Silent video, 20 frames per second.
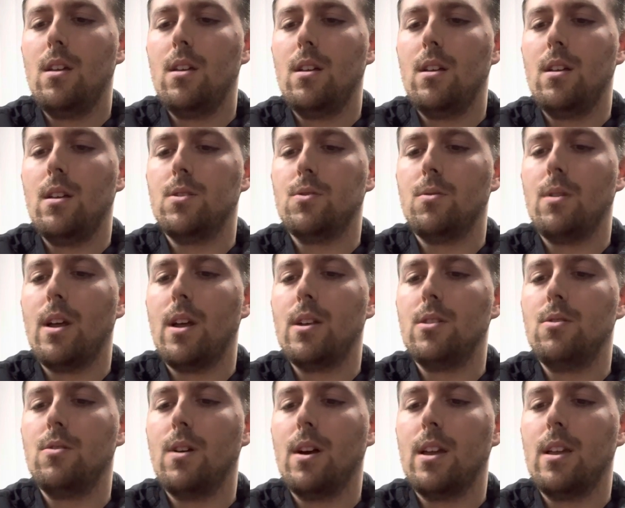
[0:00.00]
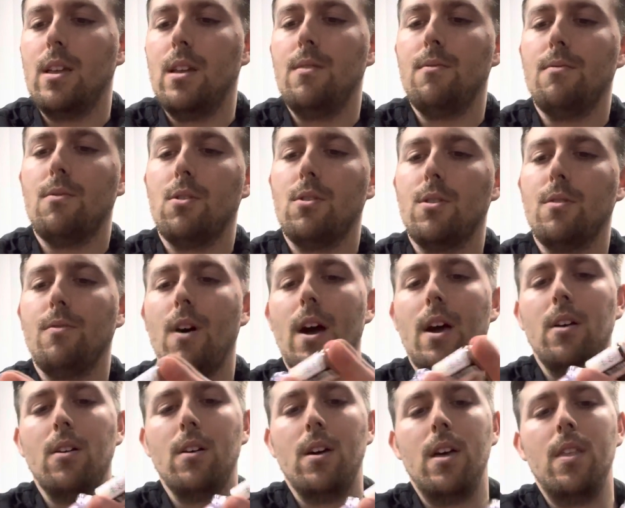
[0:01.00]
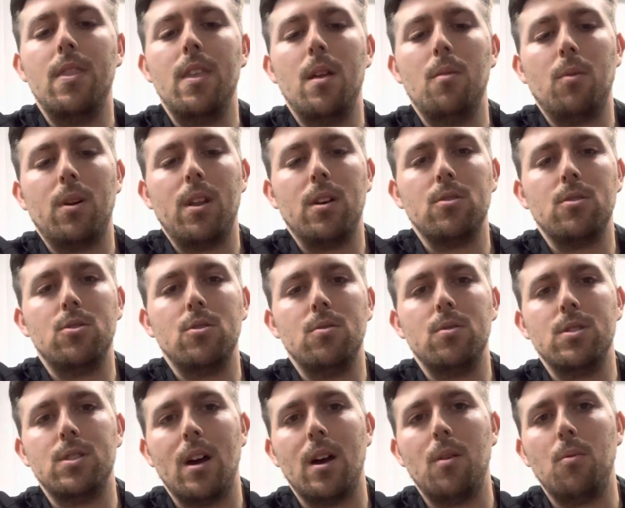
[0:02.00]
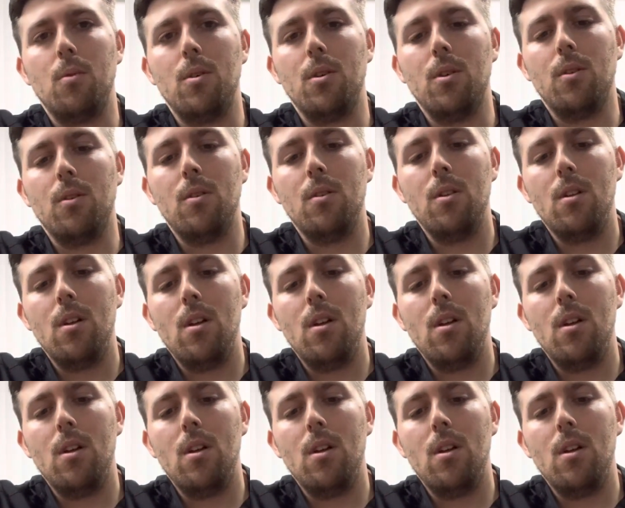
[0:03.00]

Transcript: That's what I do. I invert the vial, and then what I'll do is I will